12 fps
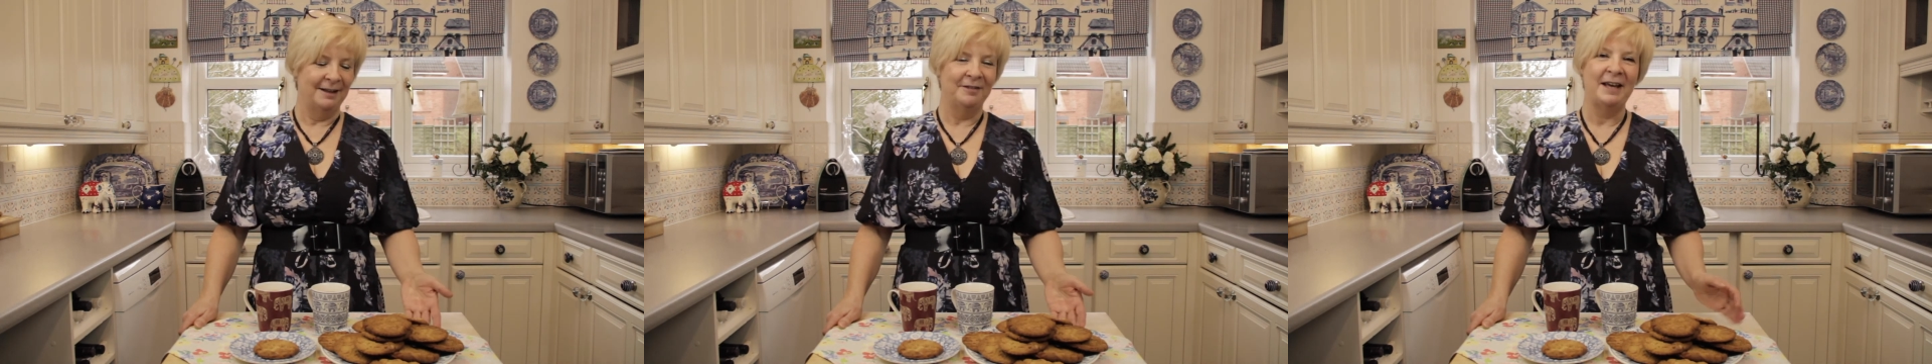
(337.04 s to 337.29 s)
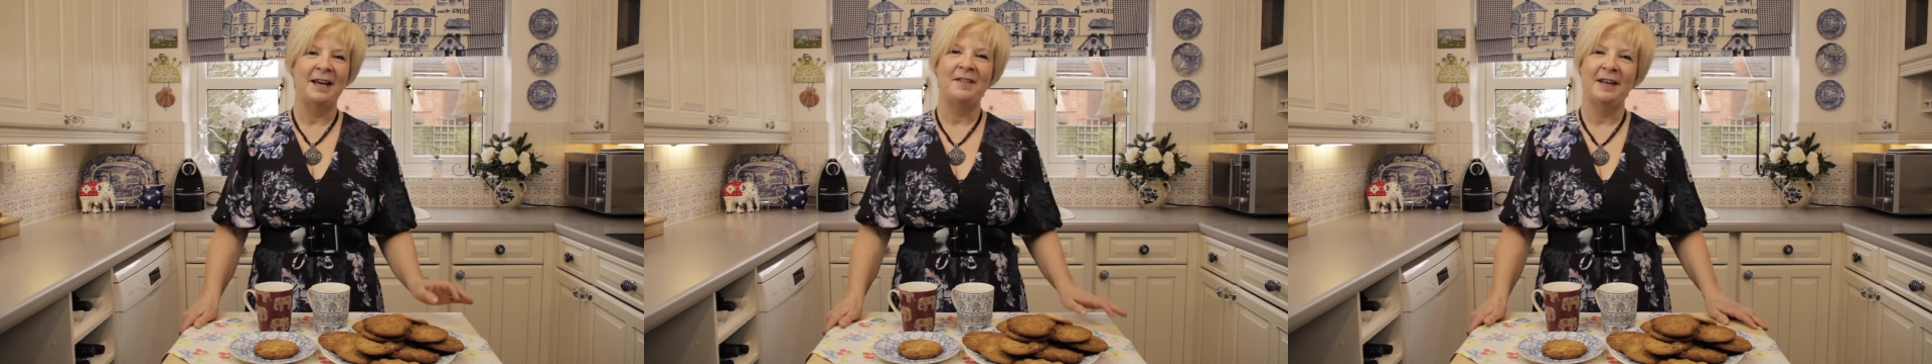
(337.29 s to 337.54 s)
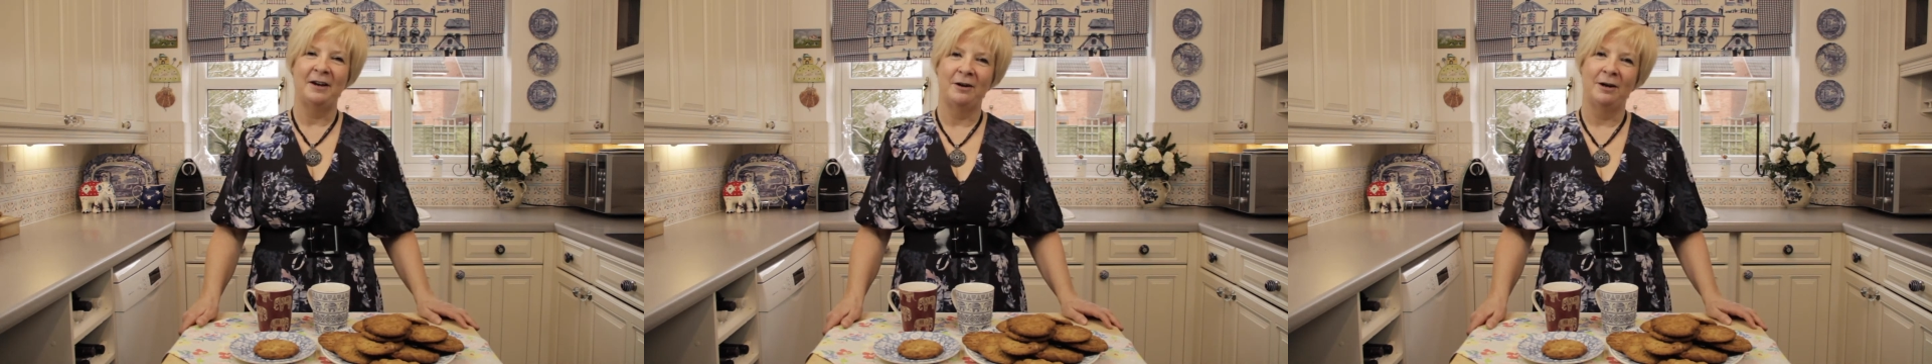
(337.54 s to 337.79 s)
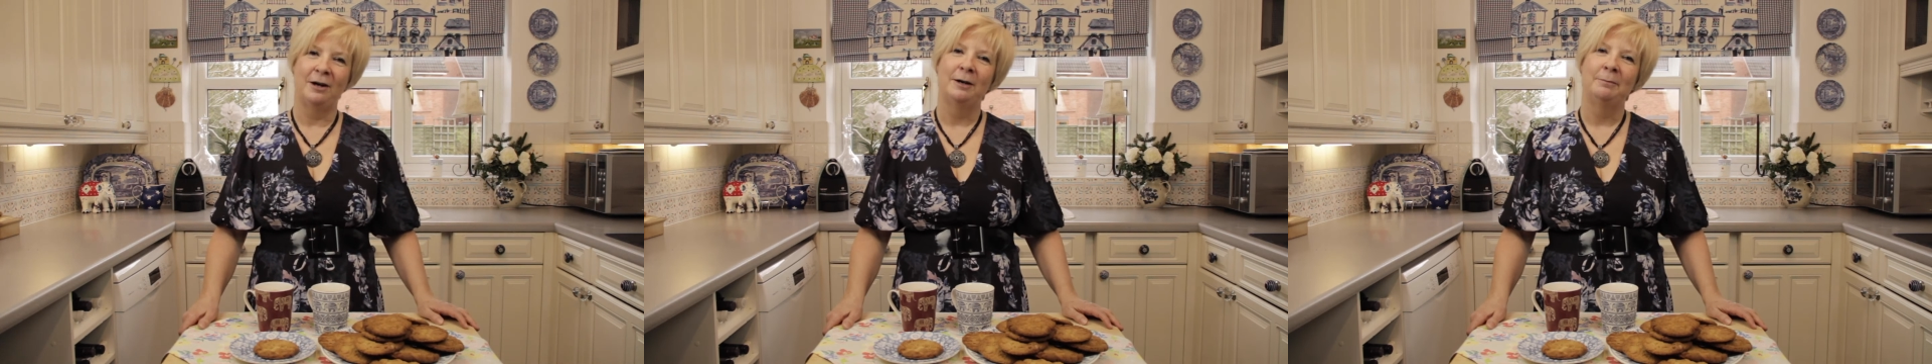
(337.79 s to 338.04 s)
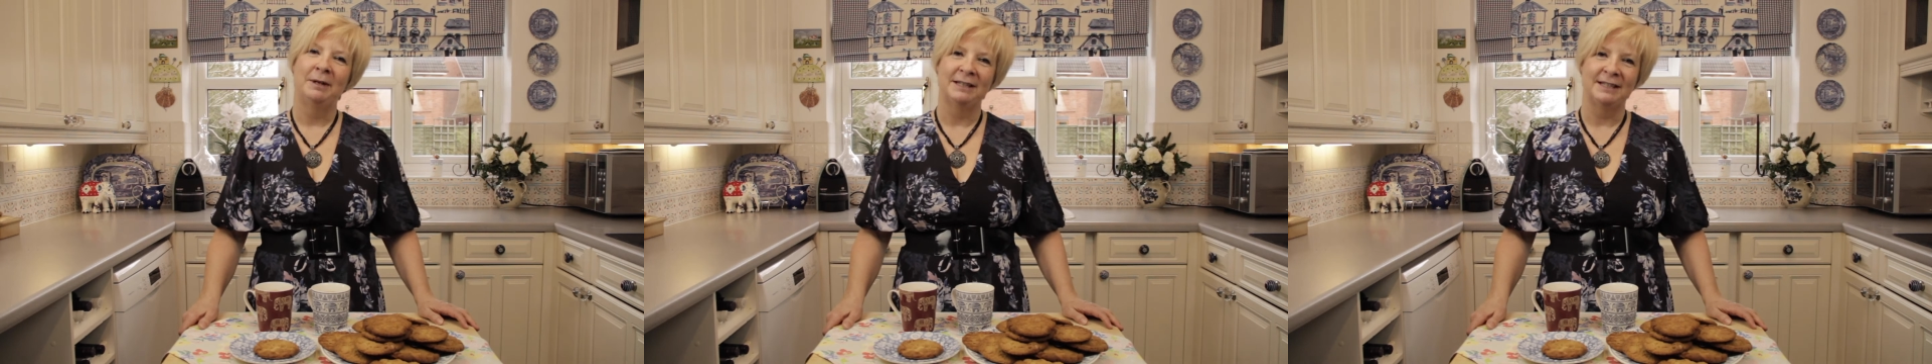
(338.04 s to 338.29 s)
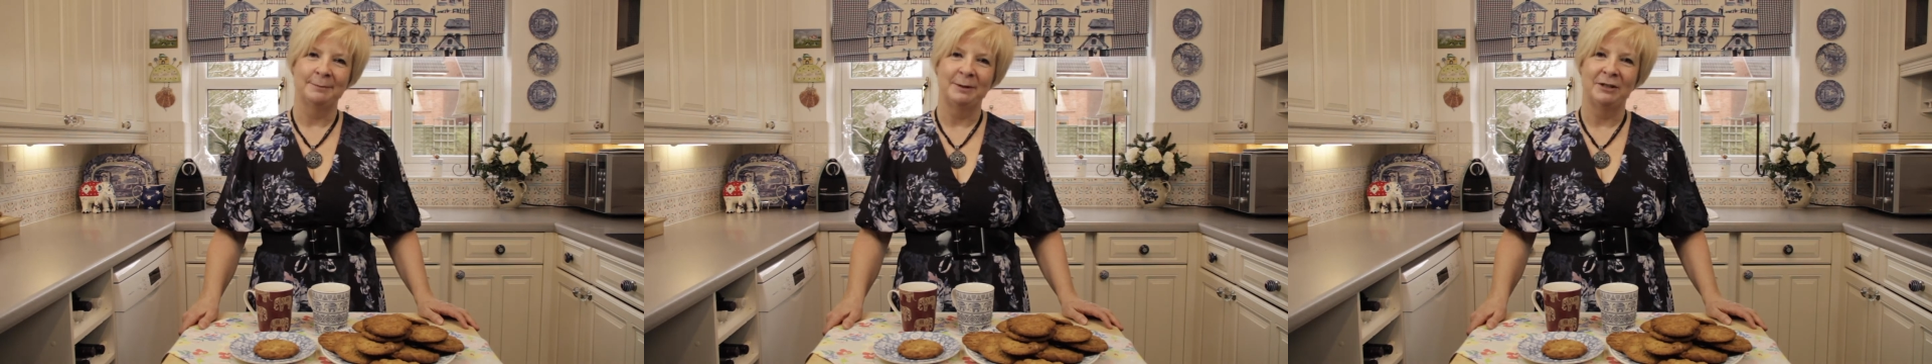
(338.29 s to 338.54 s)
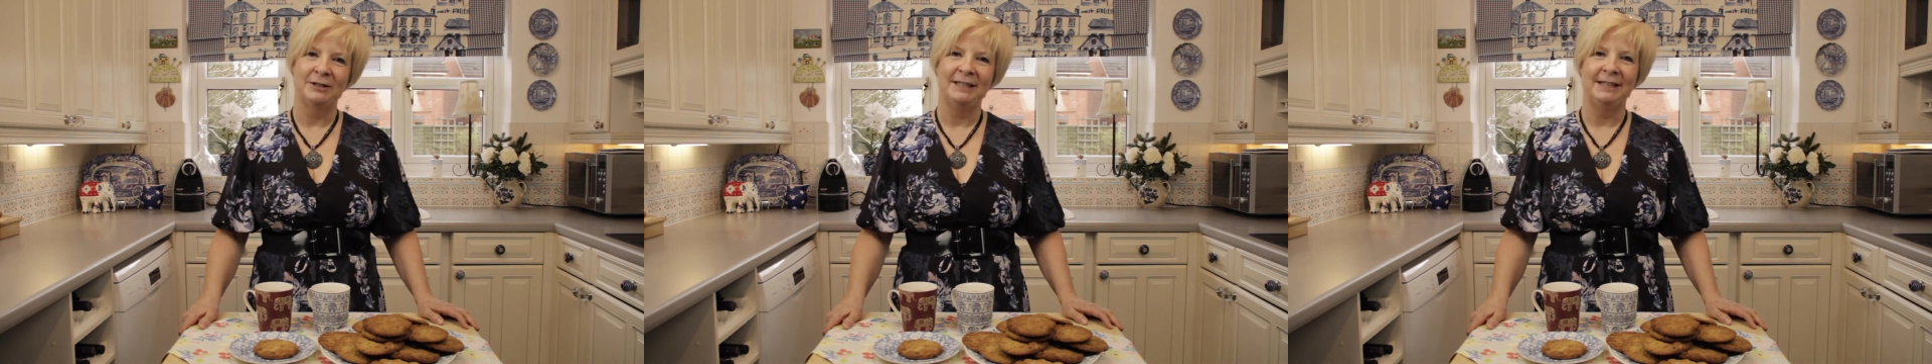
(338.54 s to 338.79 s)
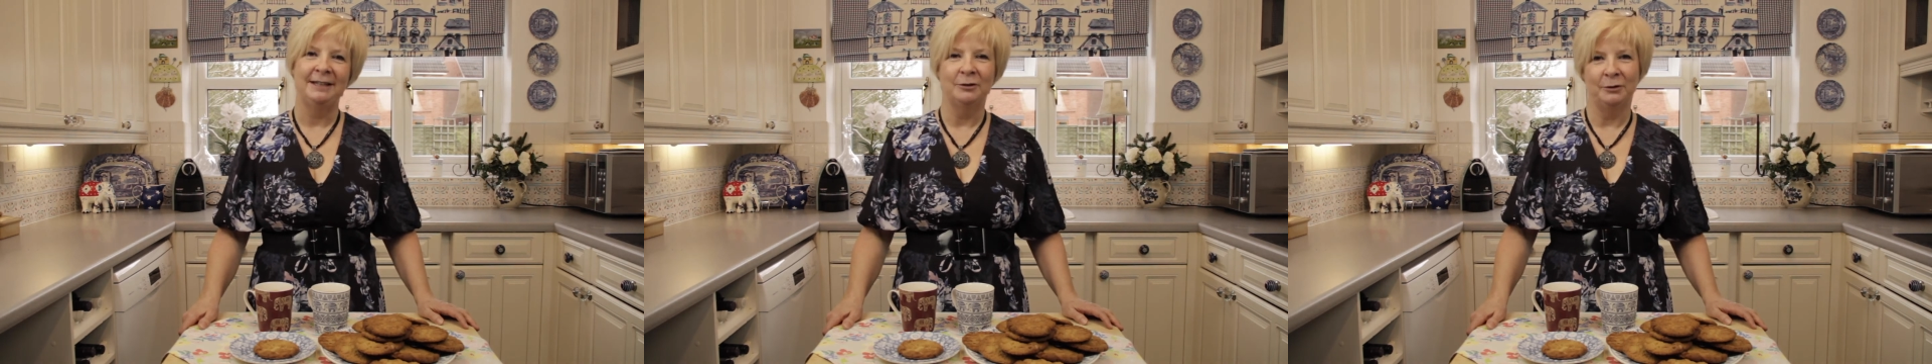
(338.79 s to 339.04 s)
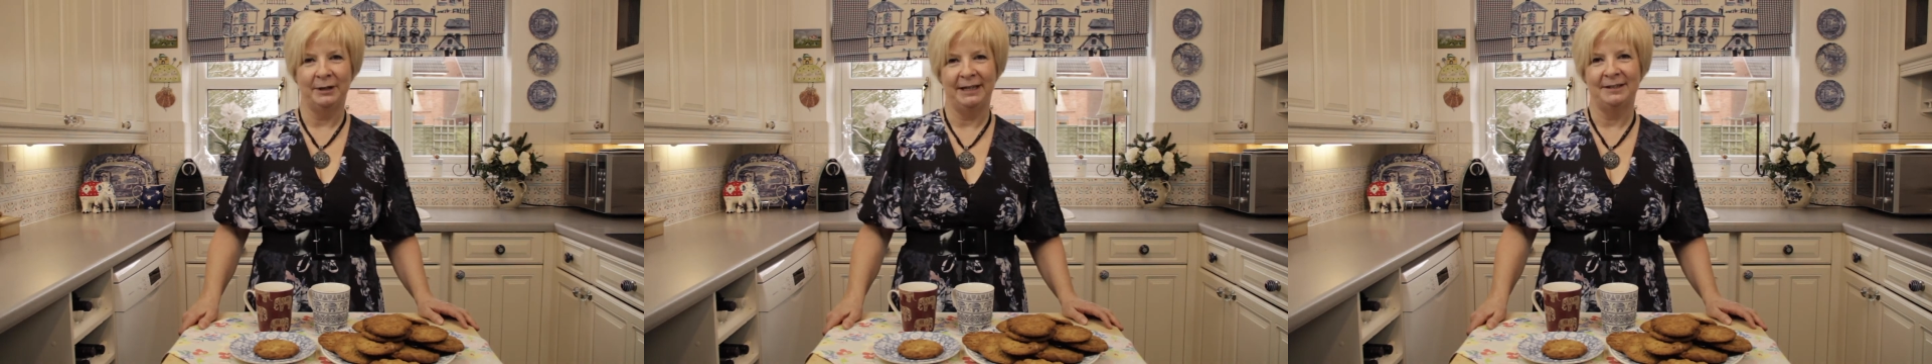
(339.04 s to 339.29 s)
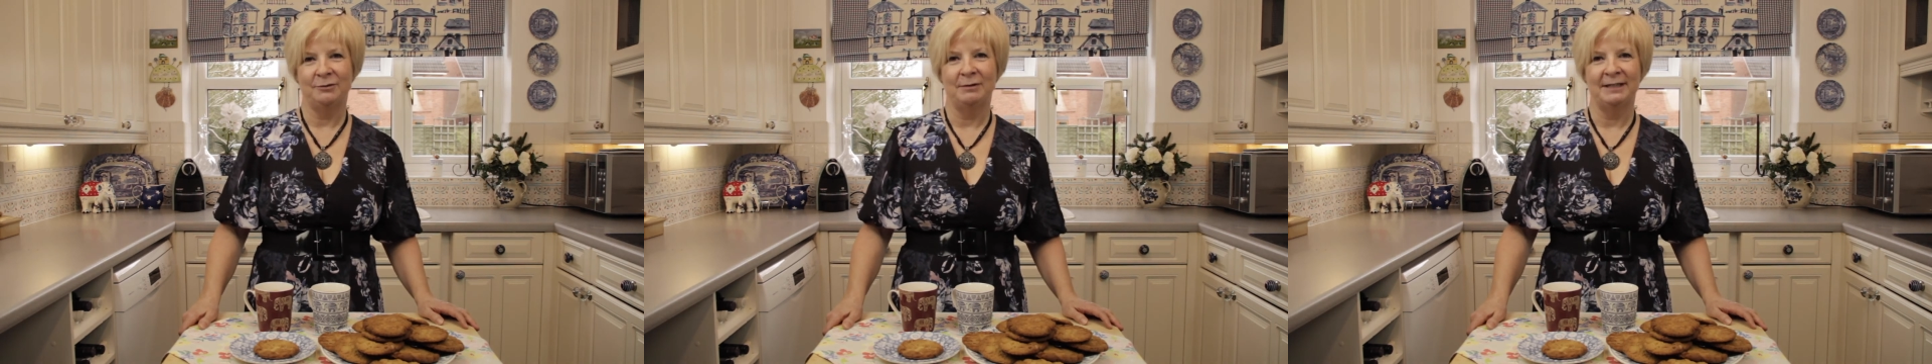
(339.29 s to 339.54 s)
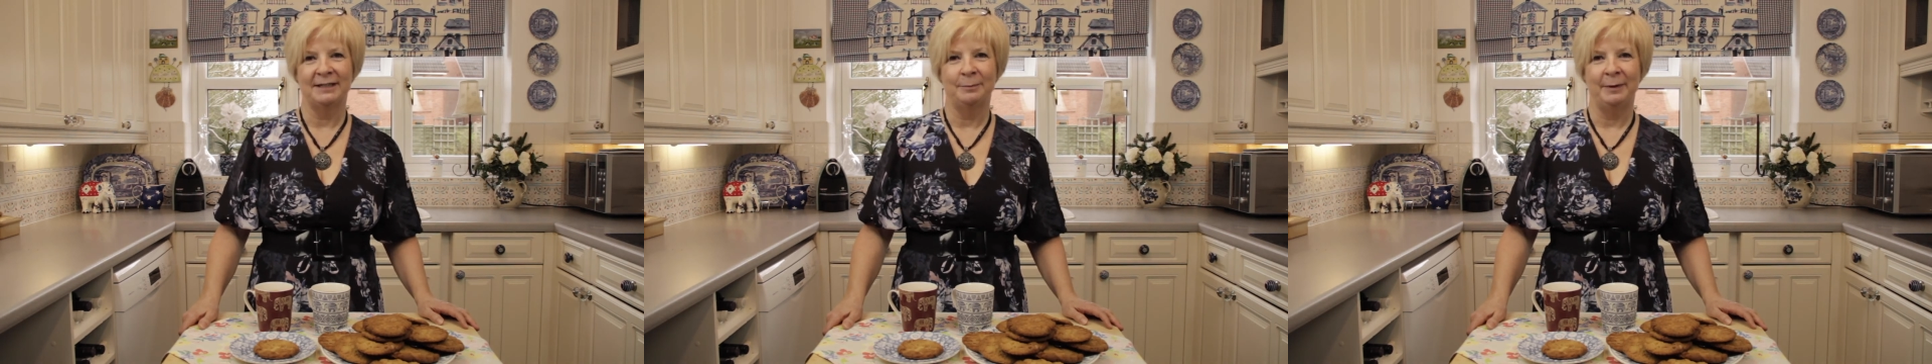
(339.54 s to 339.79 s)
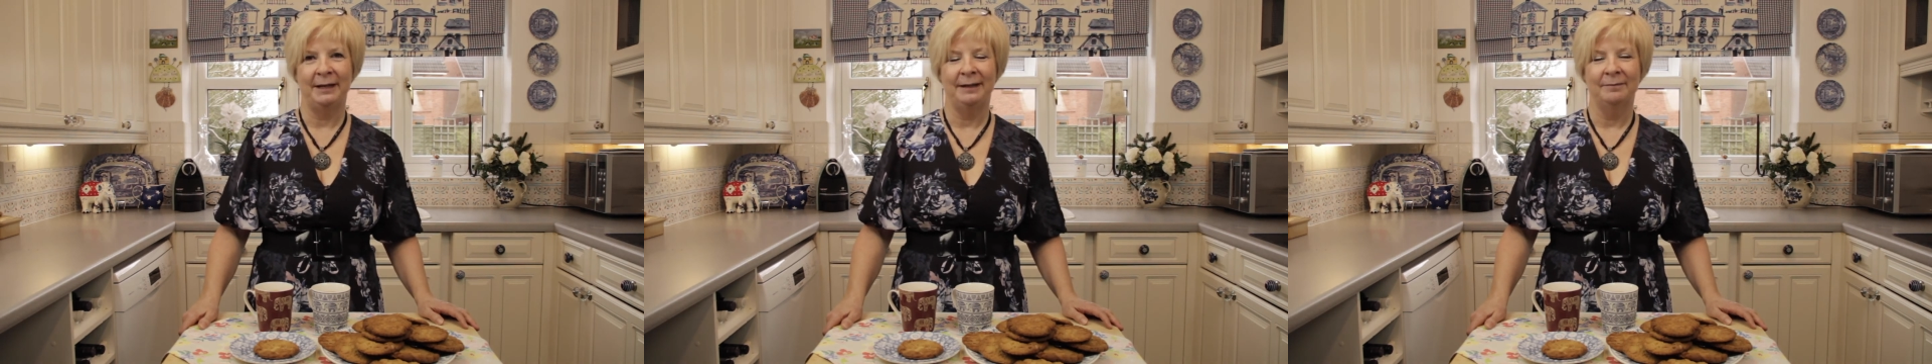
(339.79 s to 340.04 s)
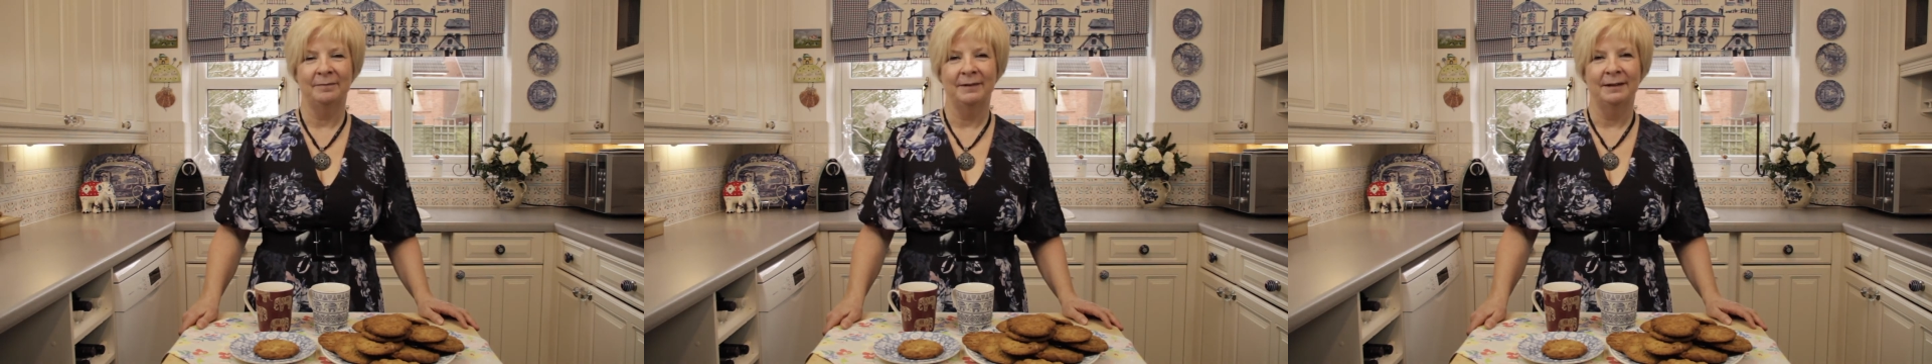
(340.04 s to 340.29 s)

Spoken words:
There they are, my Smartie cookies recipe.